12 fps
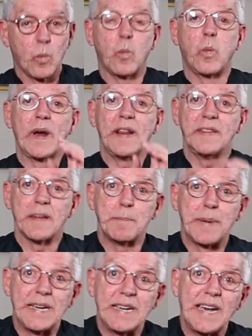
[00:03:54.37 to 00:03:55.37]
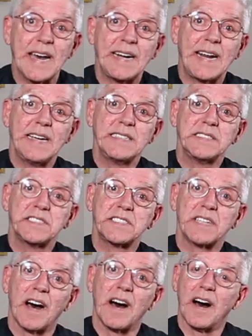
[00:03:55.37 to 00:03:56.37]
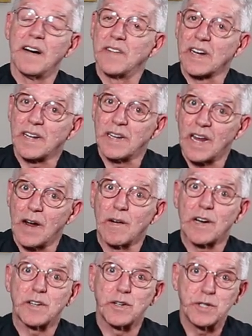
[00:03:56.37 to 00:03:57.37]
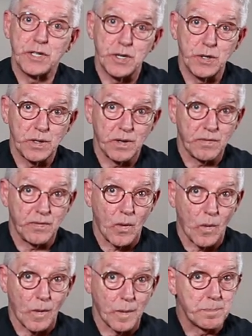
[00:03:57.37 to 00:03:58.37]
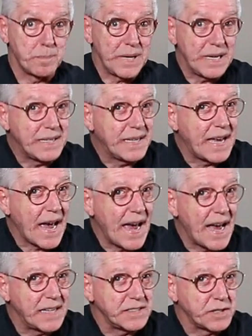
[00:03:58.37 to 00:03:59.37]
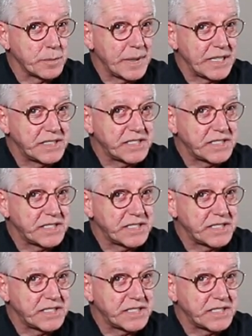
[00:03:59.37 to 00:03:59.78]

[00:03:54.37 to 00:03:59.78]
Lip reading: when the beginnings of a clerical uniform began to be